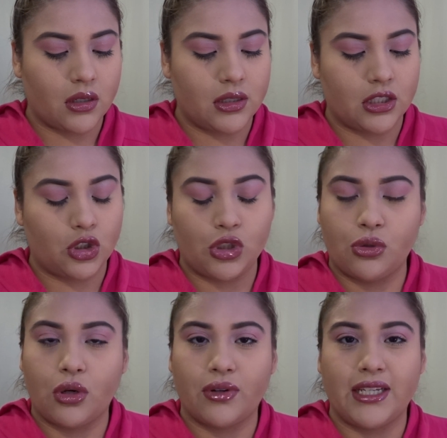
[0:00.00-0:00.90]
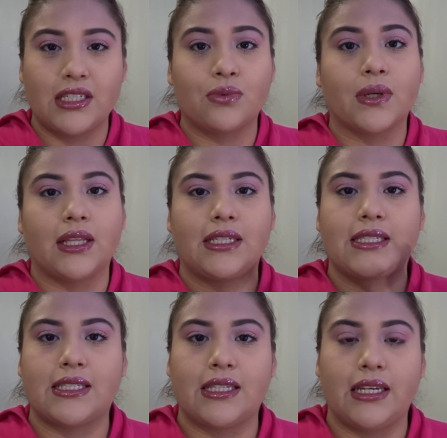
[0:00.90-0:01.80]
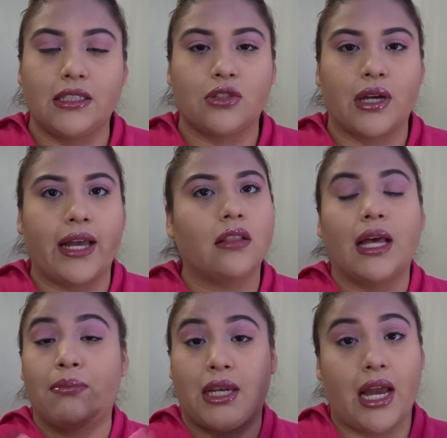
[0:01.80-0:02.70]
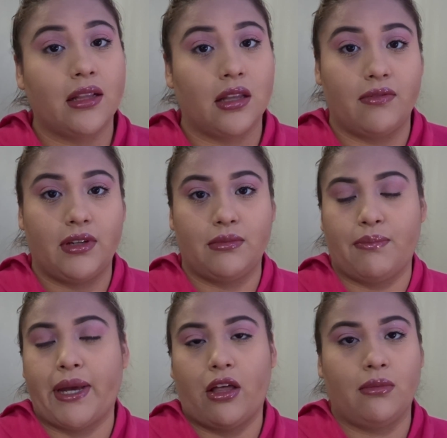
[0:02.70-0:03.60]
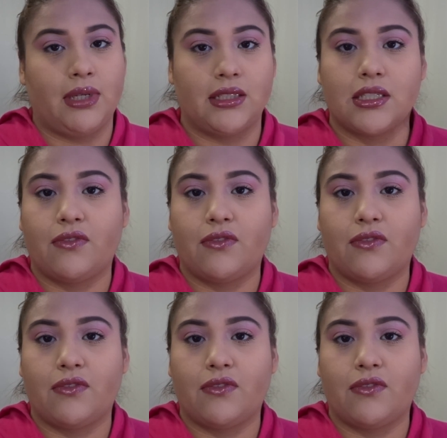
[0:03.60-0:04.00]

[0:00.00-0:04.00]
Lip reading: the Duo is really, I mean, I love it by all means.